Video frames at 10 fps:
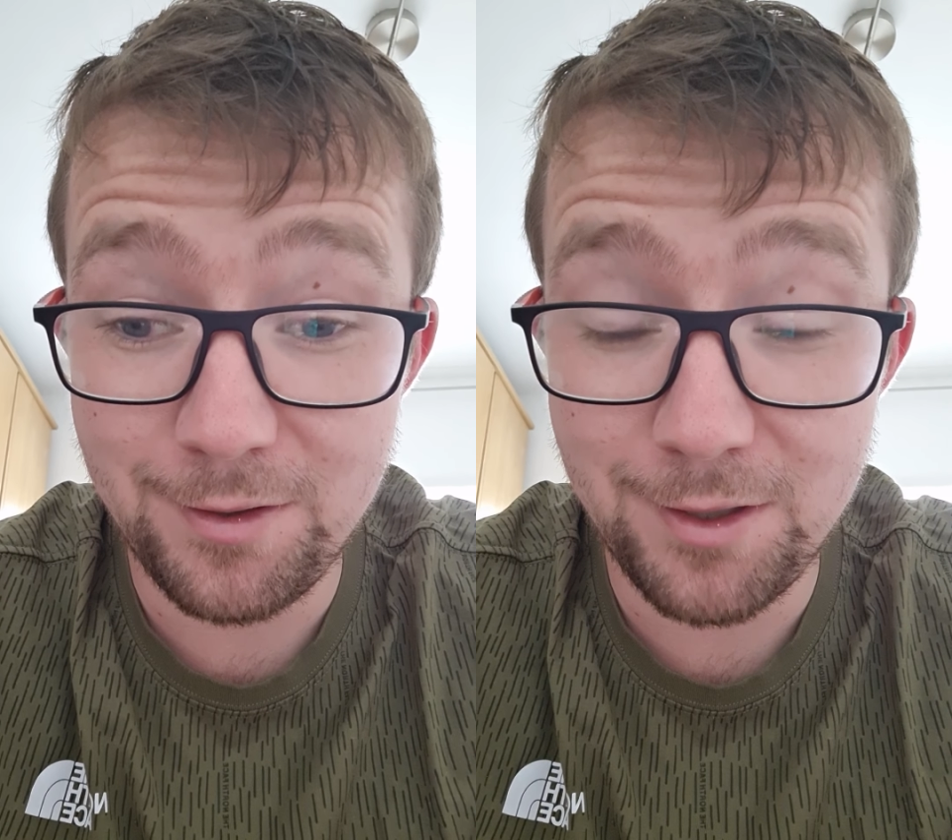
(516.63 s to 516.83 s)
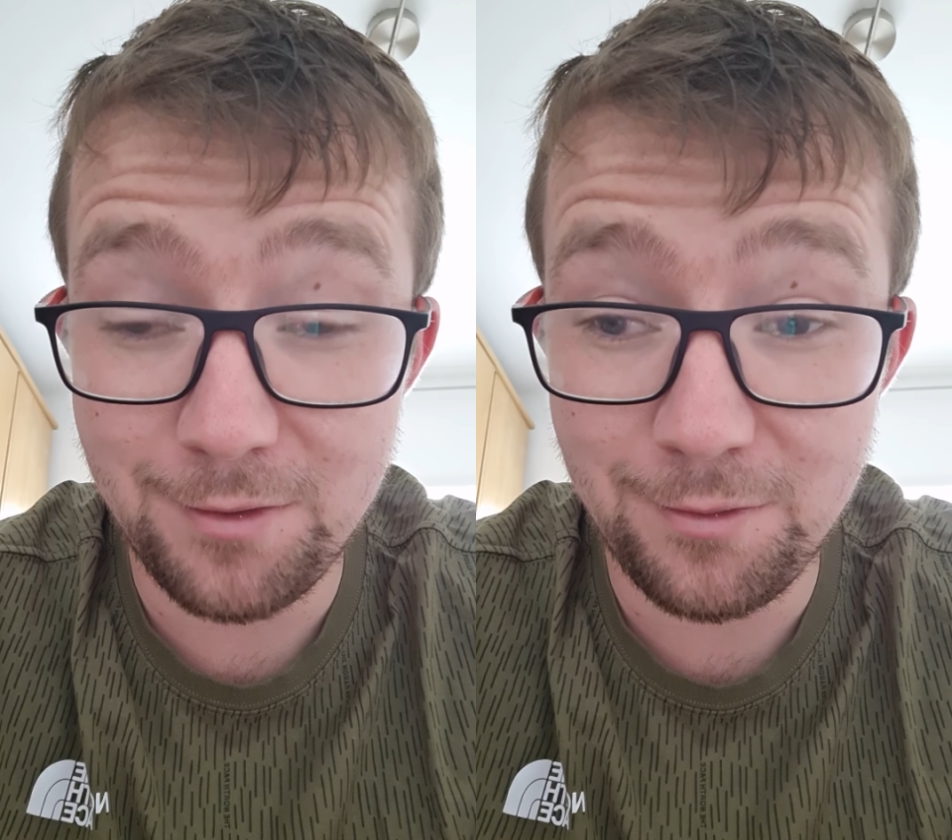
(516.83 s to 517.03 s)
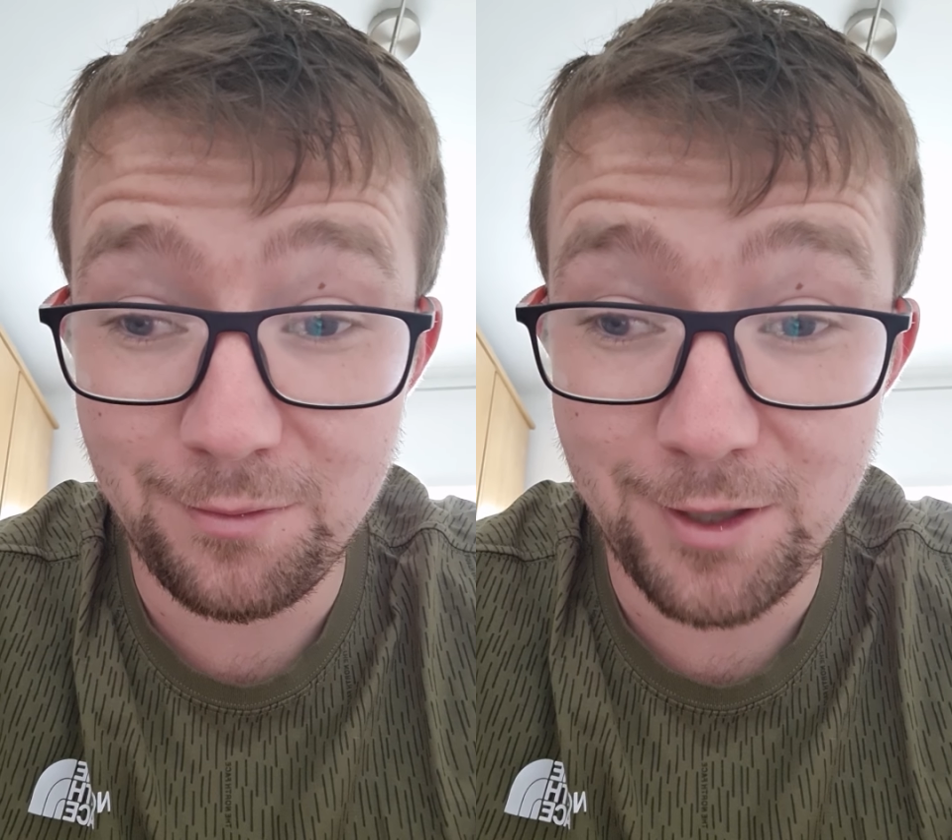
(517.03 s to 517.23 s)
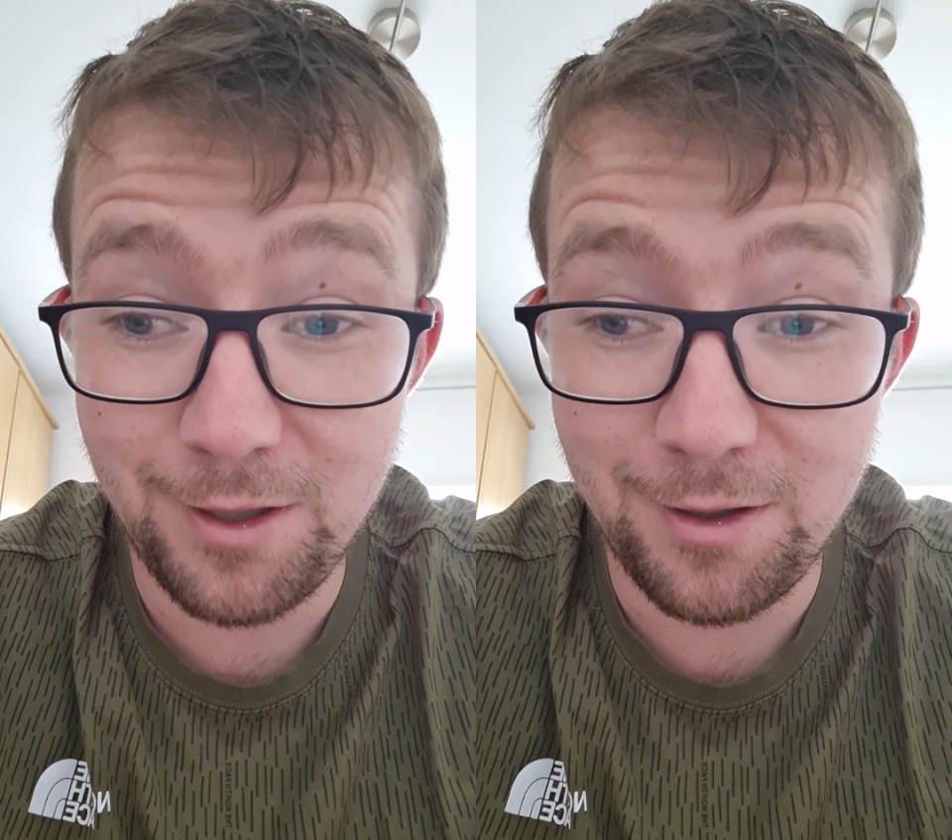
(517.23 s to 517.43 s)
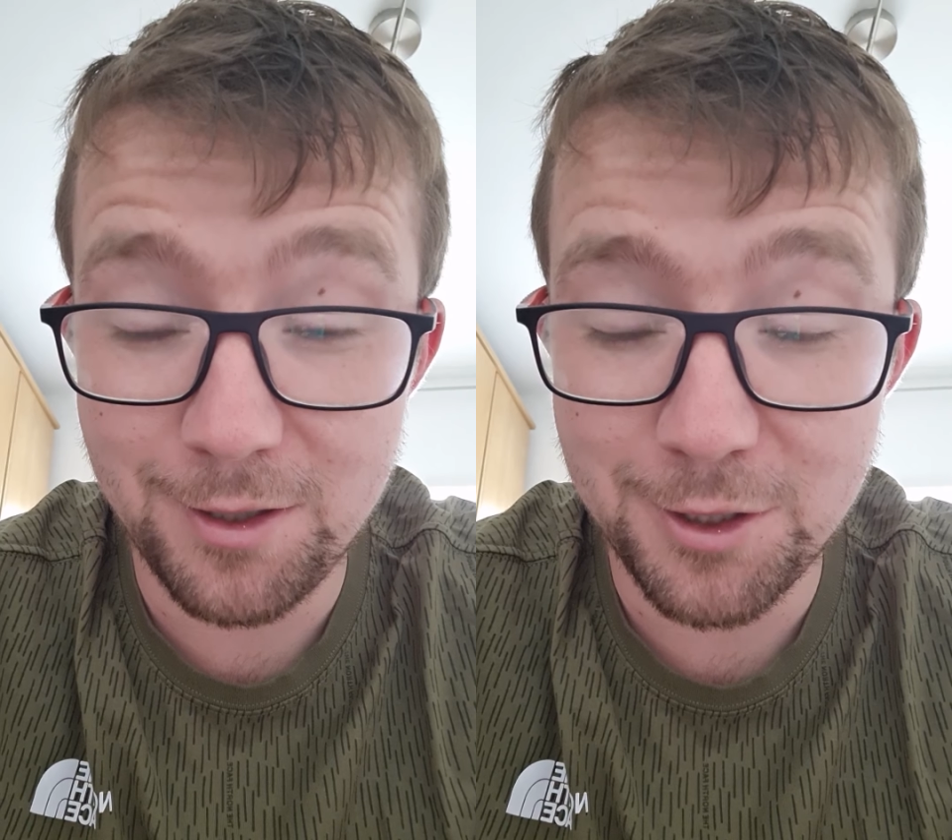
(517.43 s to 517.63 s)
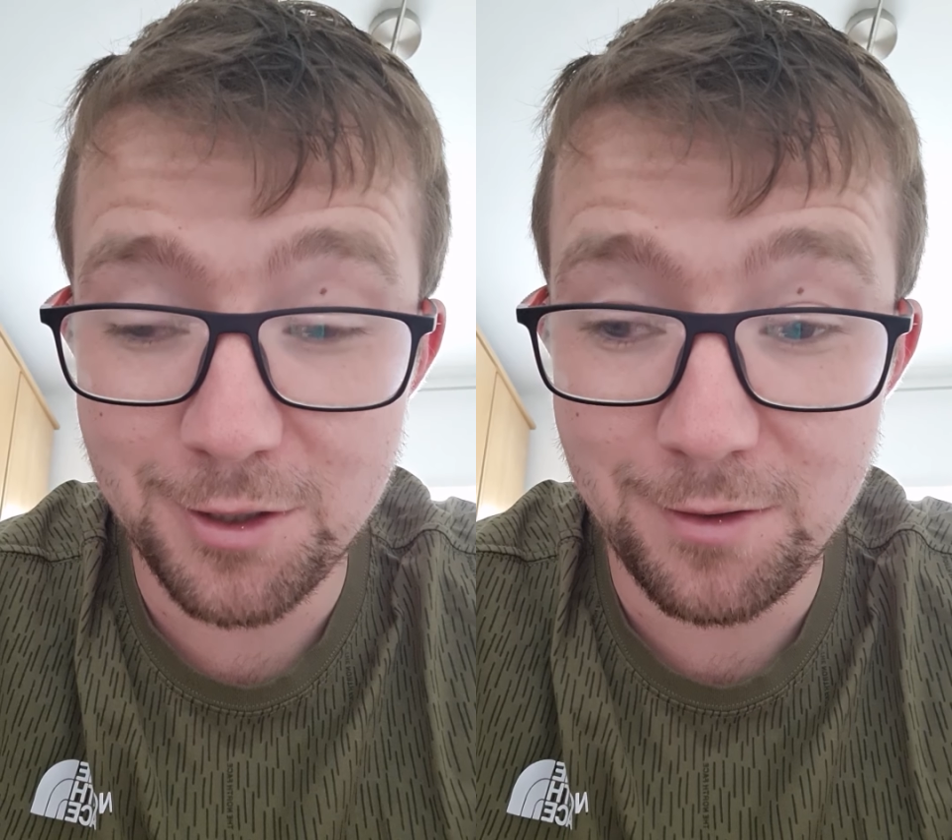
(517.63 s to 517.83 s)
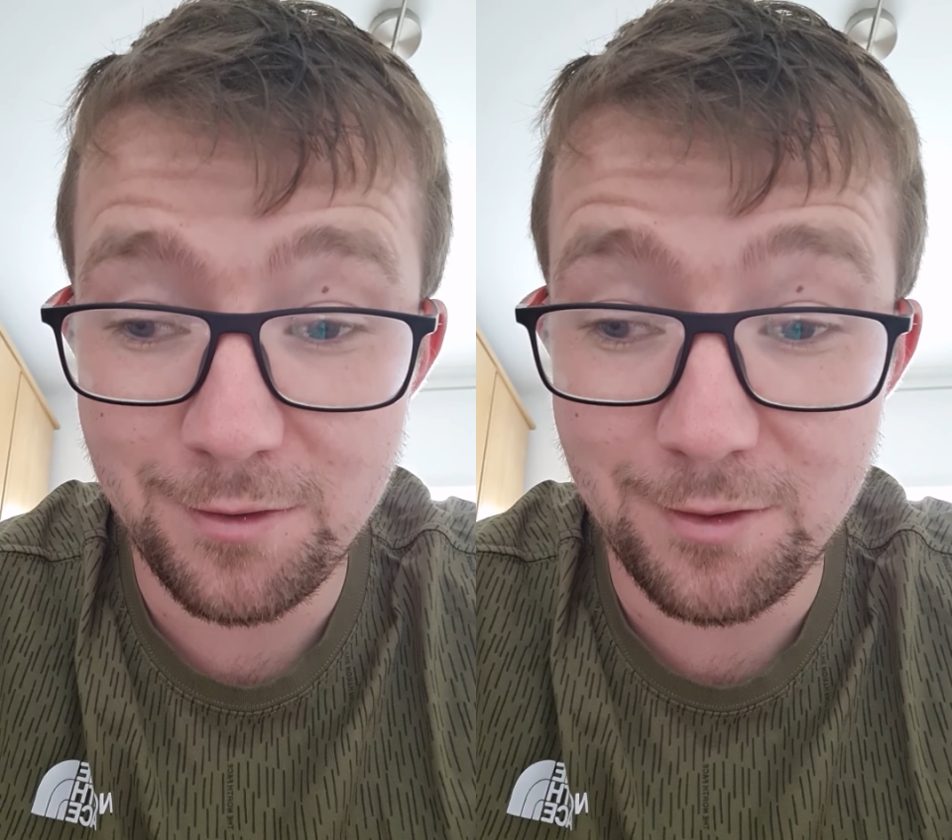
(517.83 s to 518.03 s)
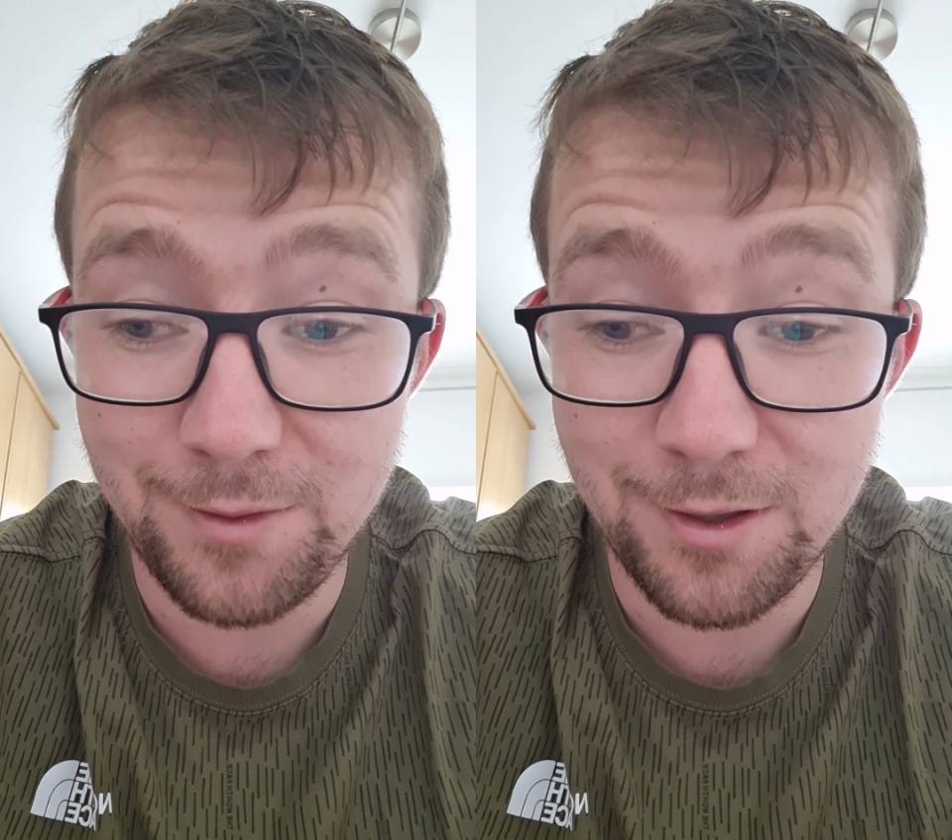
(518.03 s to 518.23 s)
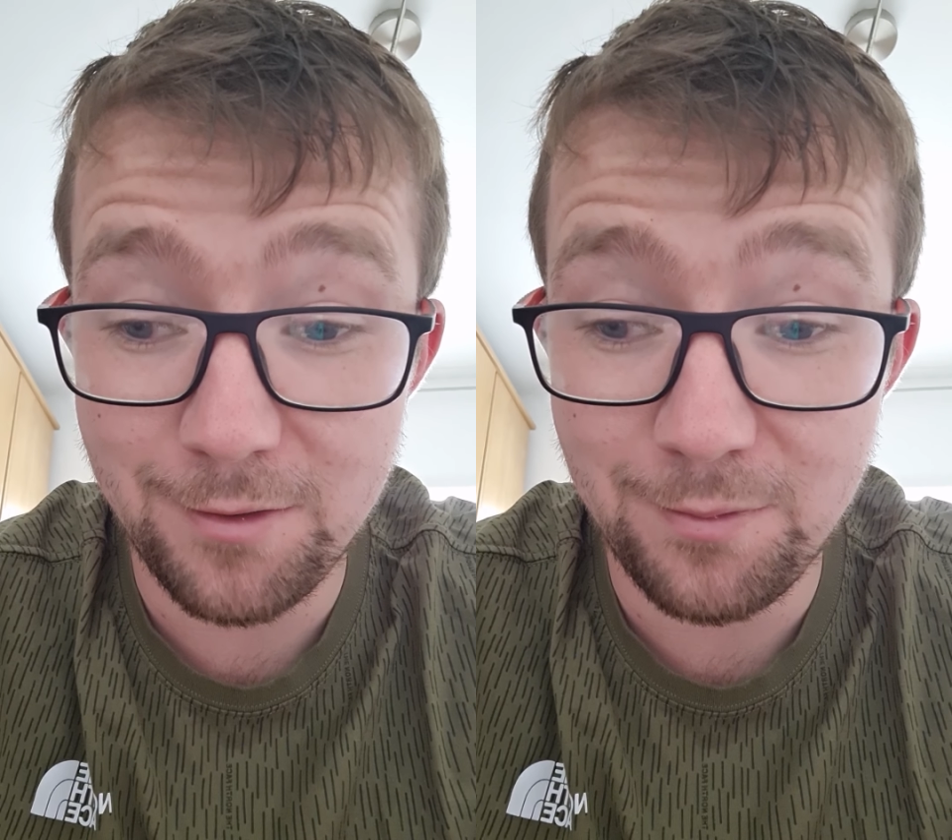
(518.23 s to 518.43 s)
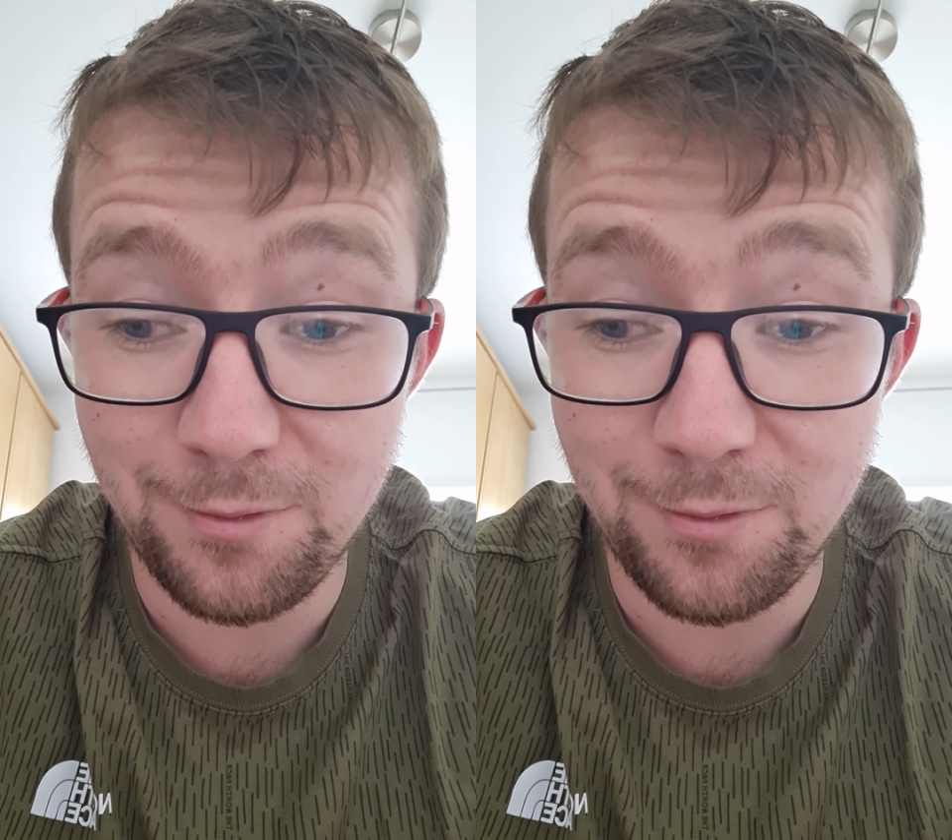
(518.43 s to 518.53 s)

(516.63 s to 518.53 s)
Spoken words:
that's where he lost shots, to be honest.